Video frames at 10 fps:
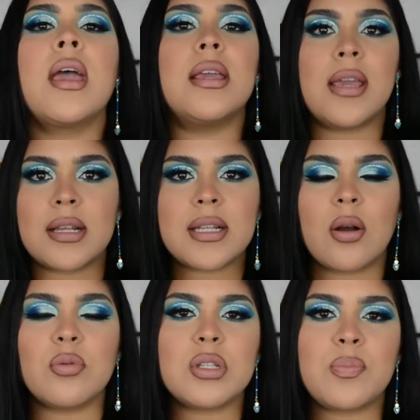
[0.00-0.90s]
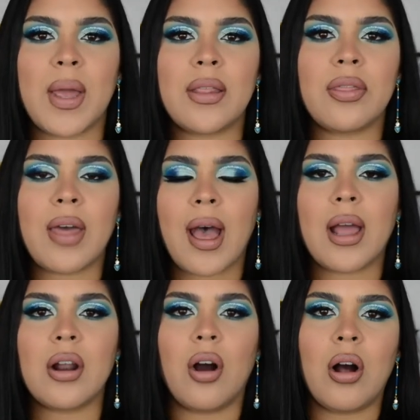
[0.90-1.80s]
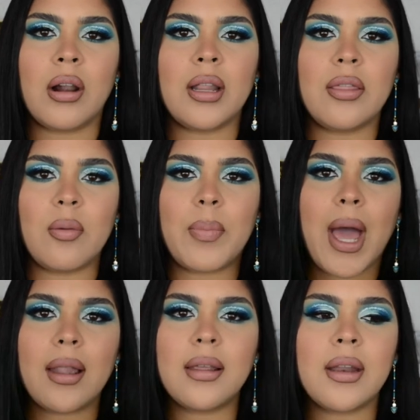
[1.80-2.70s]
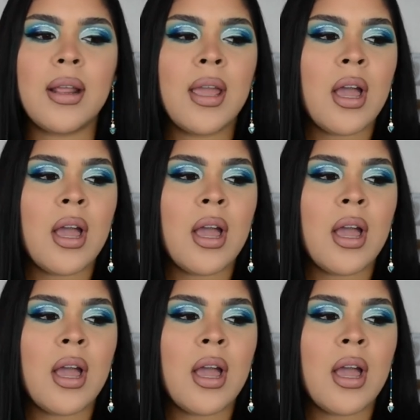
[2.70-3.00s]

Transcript: yes, I will spend that on the palette.